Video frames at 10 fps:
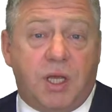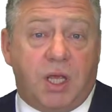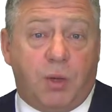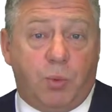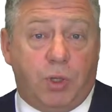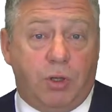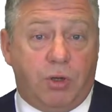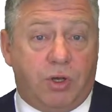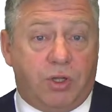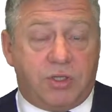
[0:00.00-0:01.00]
it will
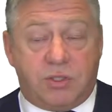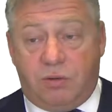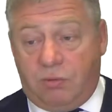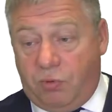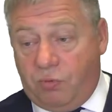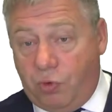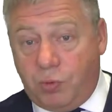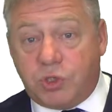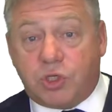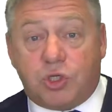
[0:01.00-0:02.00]
look at
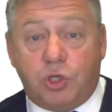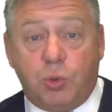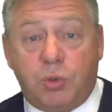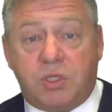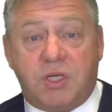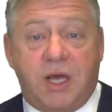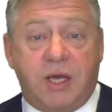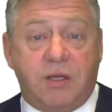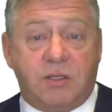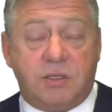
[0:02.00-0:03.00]
routes to the
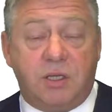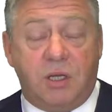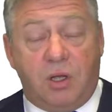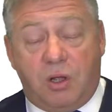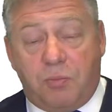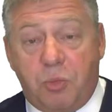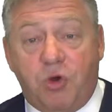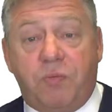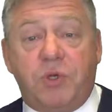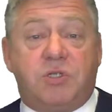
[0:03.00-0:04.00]
target,
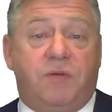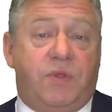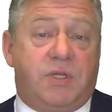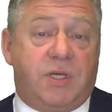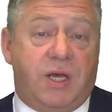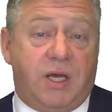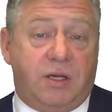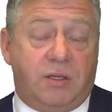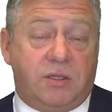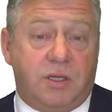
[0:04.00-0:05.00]
movements of the
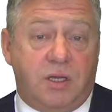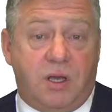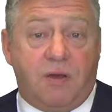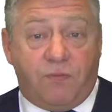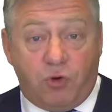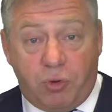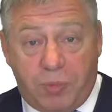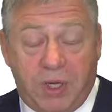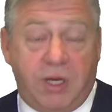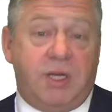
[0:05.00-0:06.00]
target,
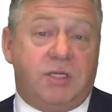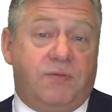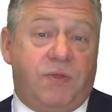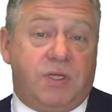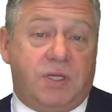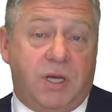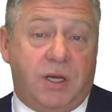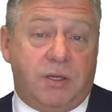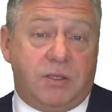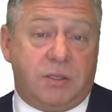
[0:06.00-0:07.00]
vulnerabilities of the
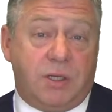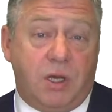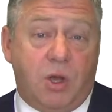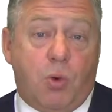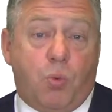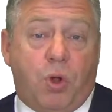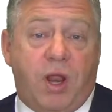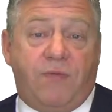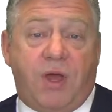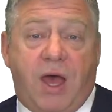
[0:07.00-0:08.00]
target,
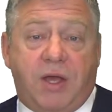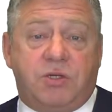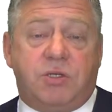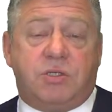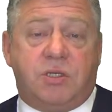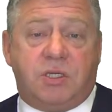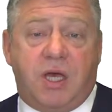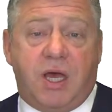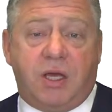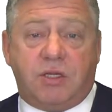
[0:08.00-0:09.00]
whatever actions the
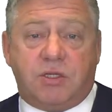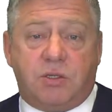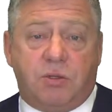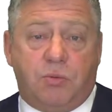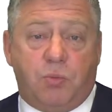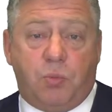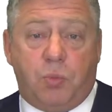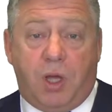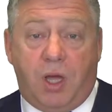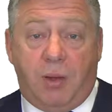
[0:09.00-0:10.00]
target
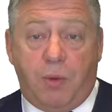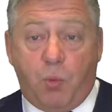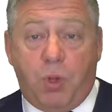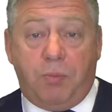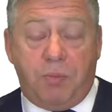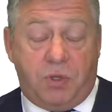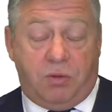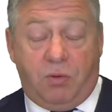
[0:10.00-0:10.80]
will